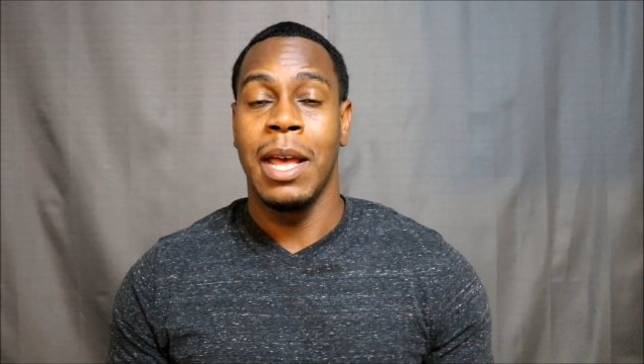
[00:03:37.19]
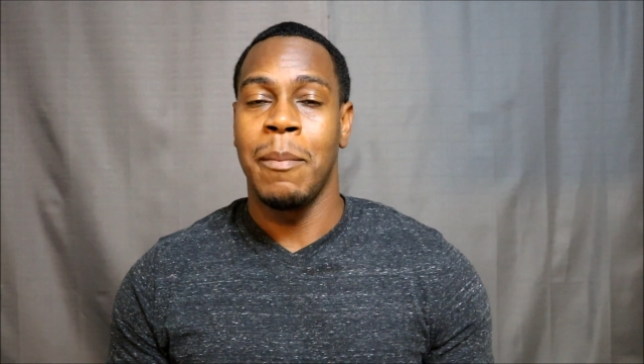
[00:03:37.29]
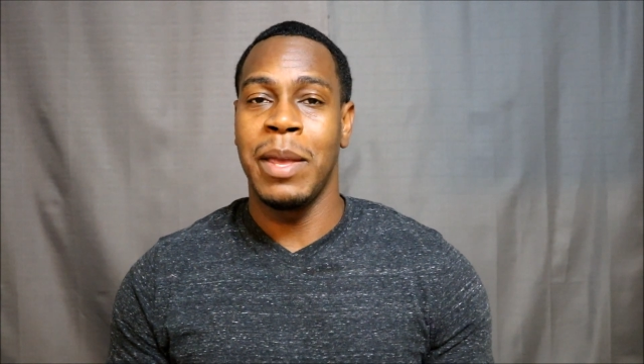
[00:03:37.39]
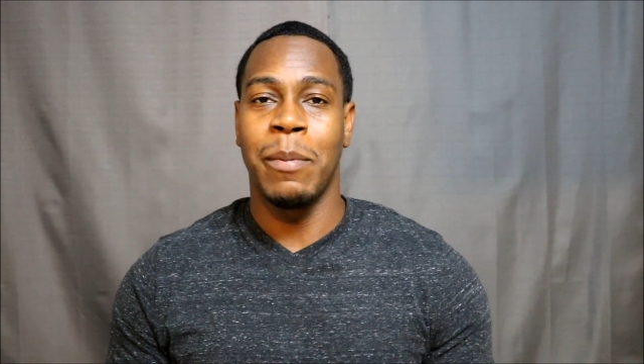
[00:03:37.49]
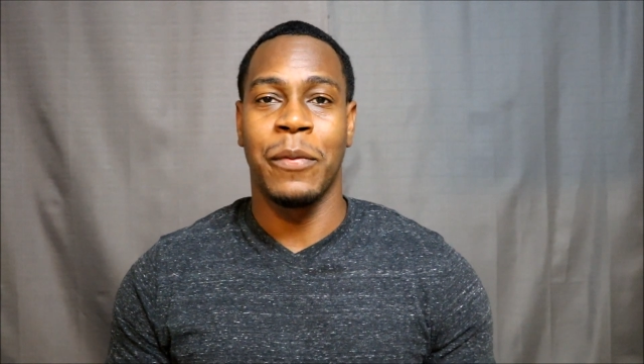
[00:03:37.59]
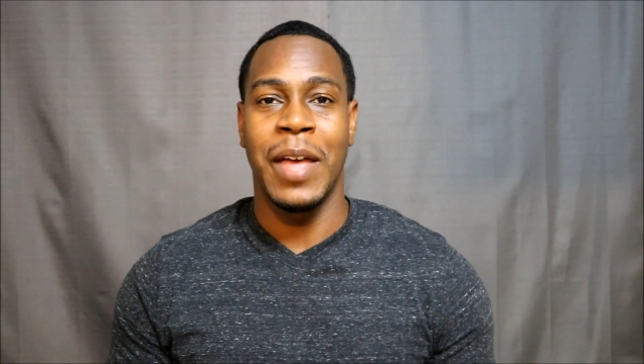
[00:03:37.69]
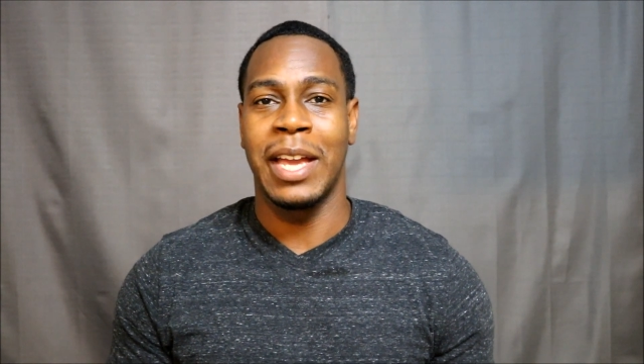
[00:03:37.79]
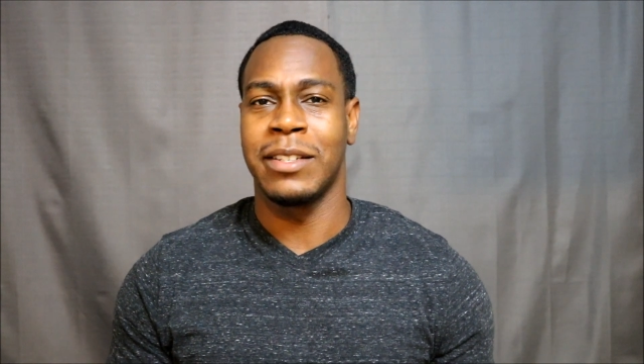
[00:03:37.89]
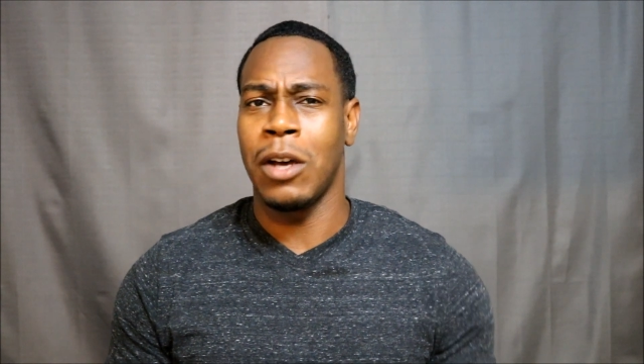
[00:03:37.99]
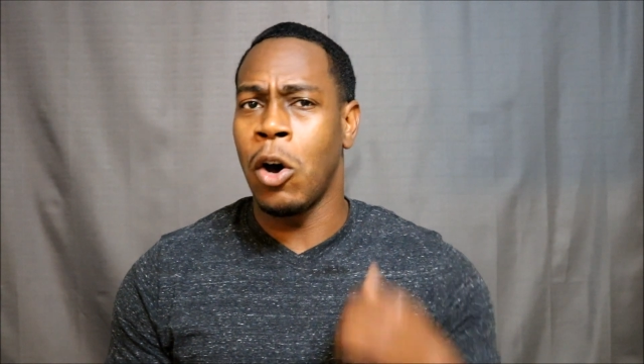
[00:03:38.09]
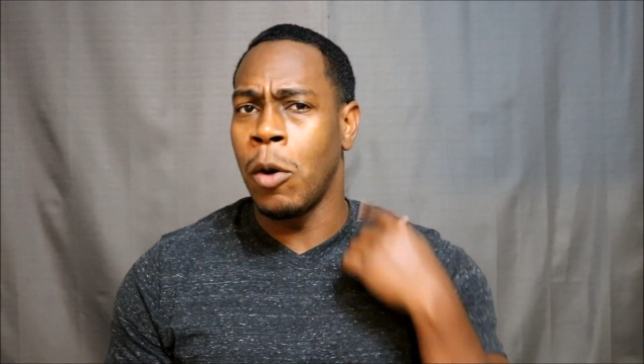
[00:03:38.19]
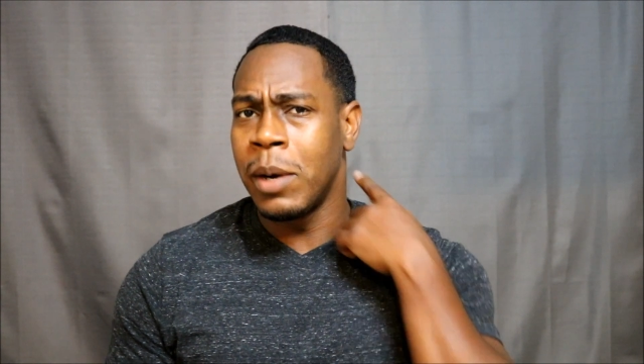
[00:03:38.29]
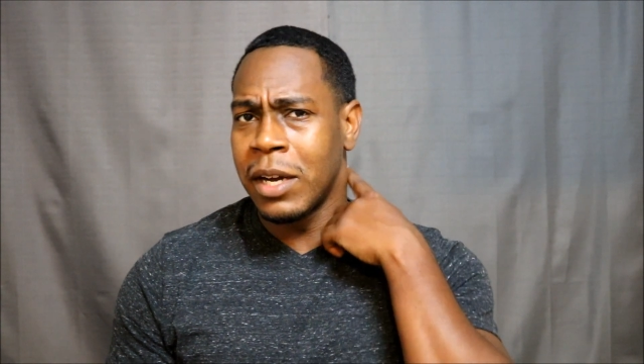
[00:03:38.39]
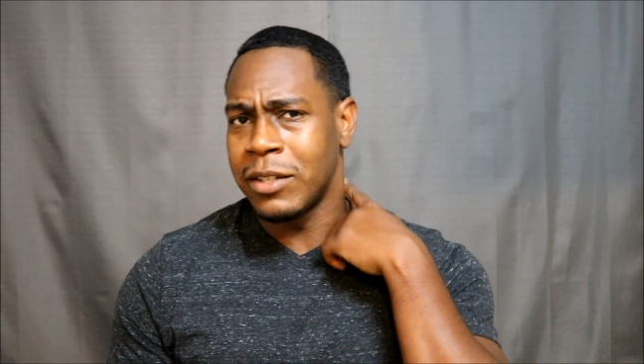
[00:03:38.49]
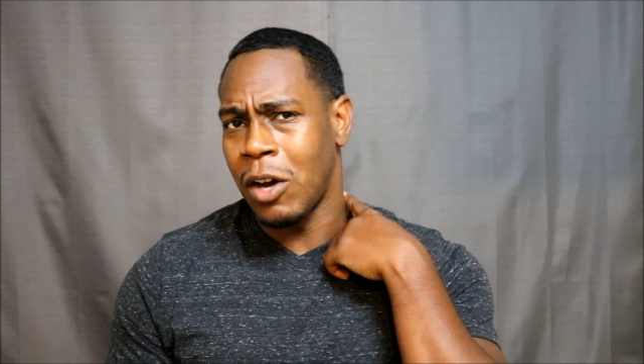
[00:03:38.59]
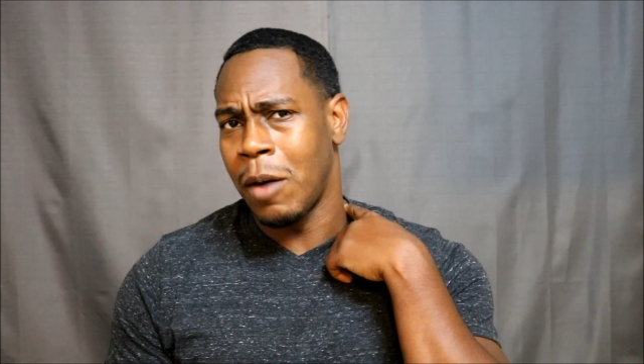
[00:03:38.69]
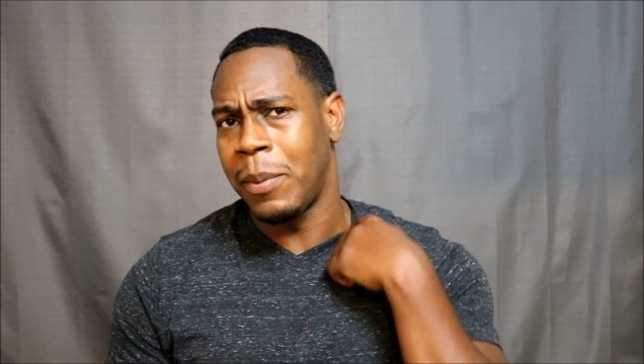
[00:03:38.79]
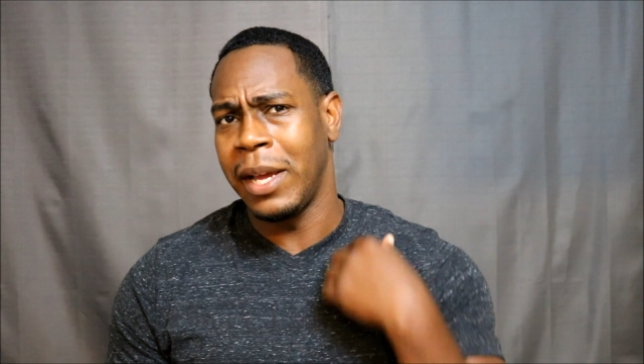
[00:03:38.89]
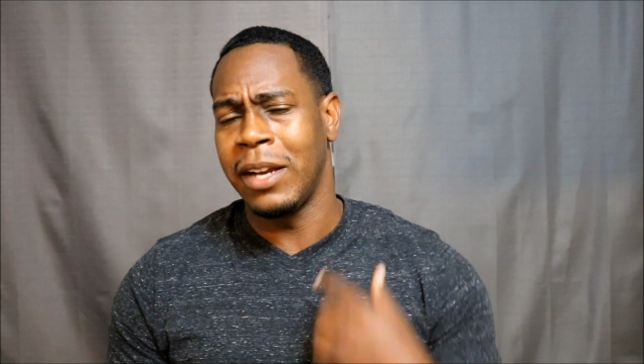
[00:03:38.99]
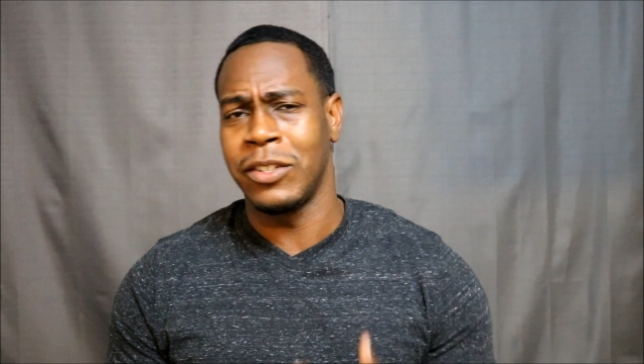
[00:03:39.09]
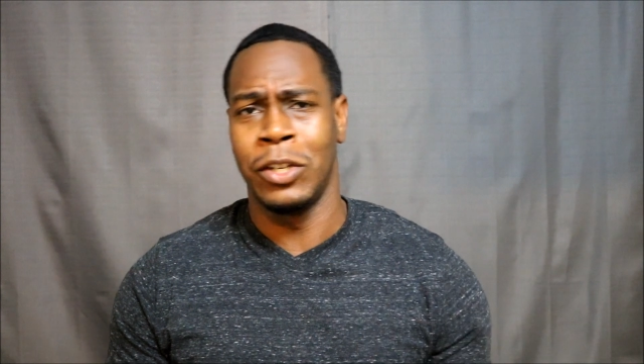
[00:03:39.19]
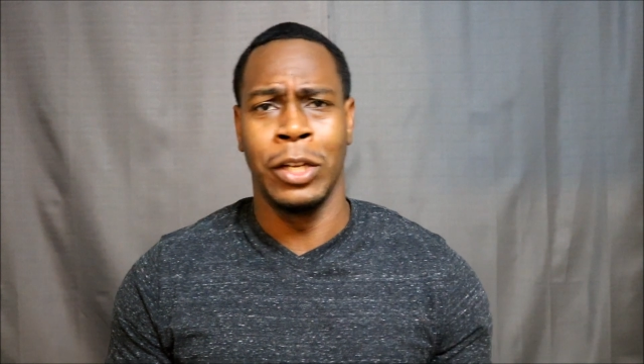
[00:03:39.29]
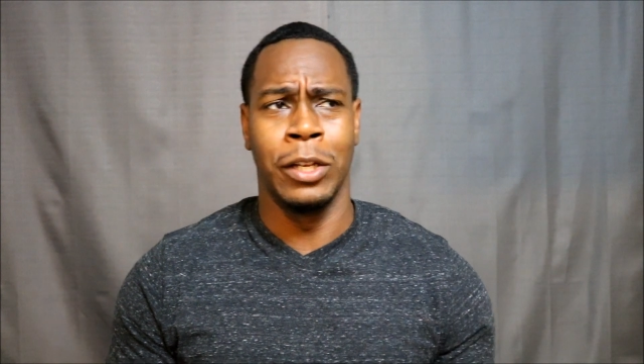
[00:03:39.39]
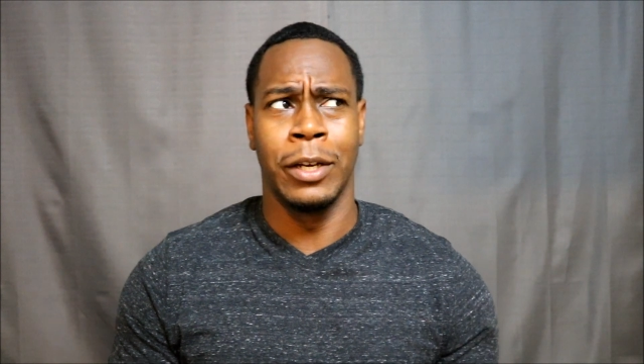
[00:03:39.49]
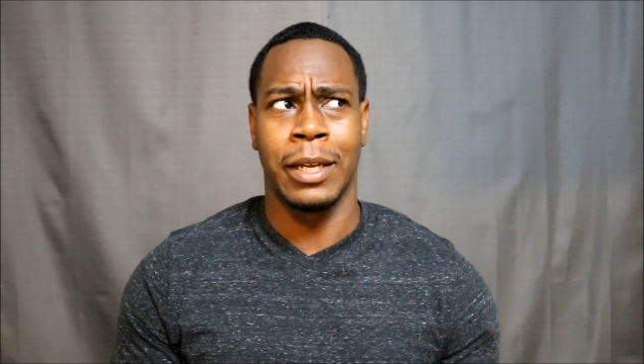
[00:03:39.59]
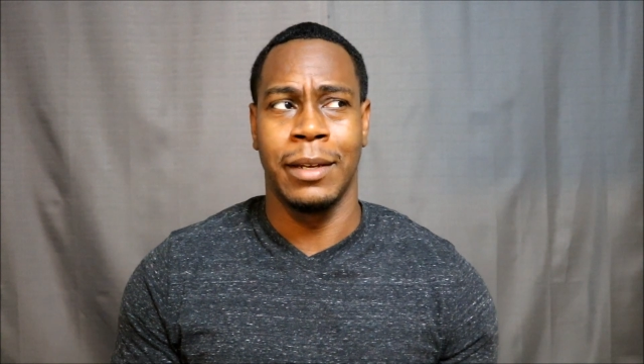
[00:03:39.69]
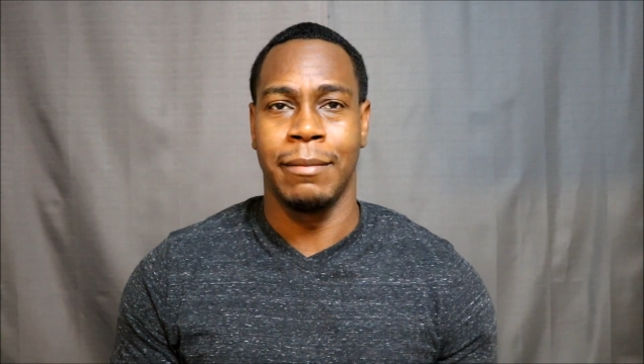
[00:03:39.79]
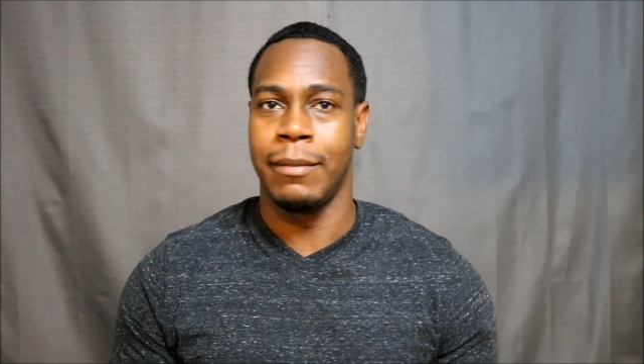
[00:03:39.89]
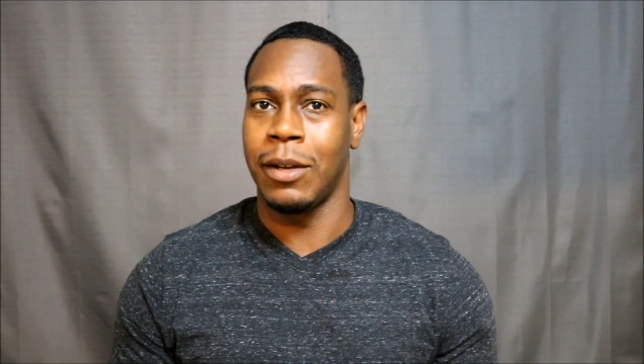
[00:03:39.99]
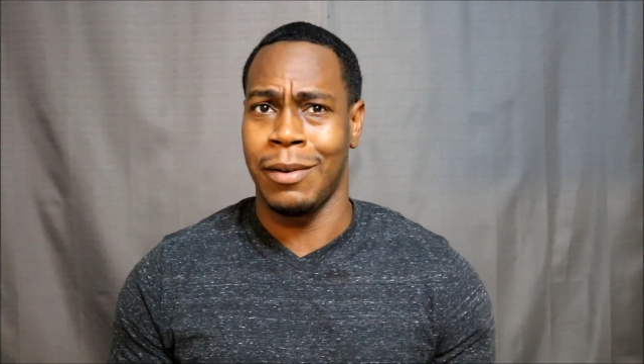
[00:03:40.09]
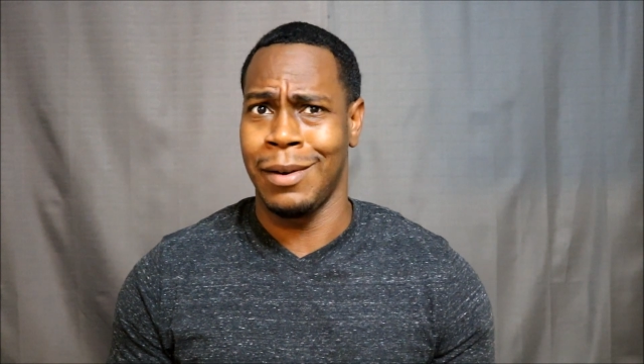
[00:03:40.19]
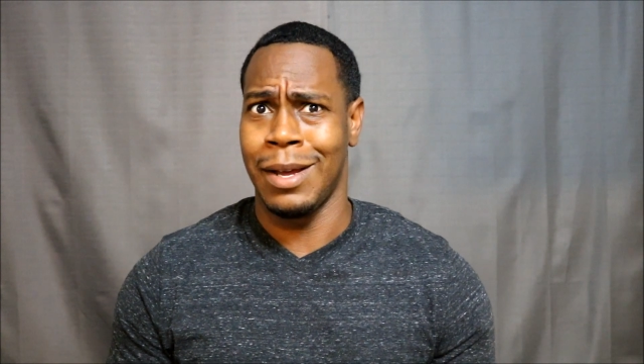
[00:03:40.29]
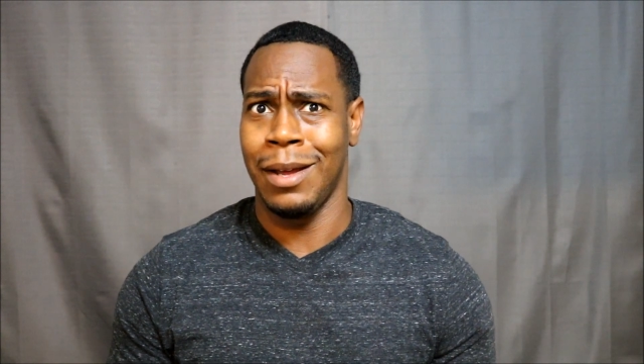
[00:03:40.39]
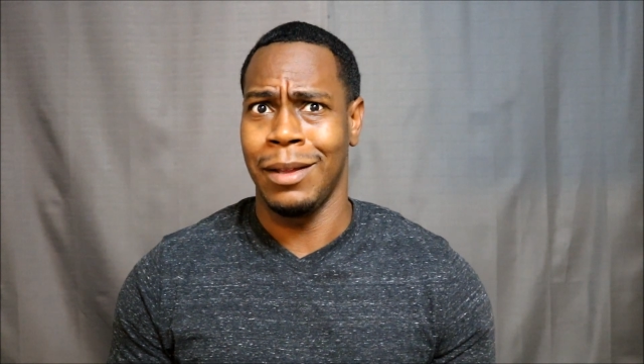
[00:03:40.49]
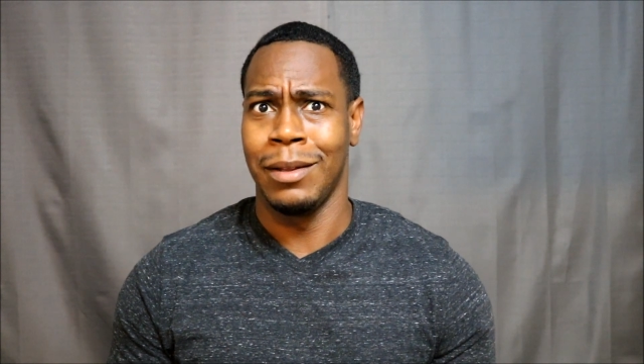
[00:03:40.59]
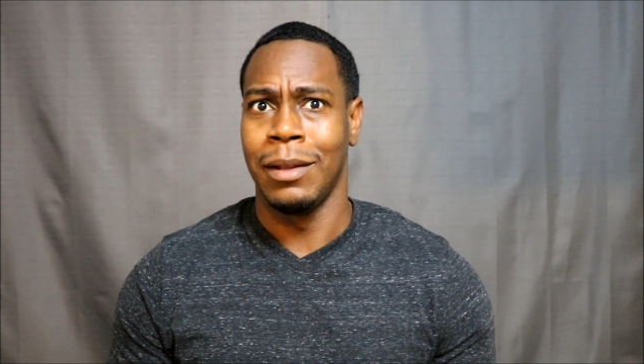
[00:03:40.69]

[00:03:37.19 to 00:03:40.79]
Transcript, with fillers: People think it's all because all players are good looking. No, they're not.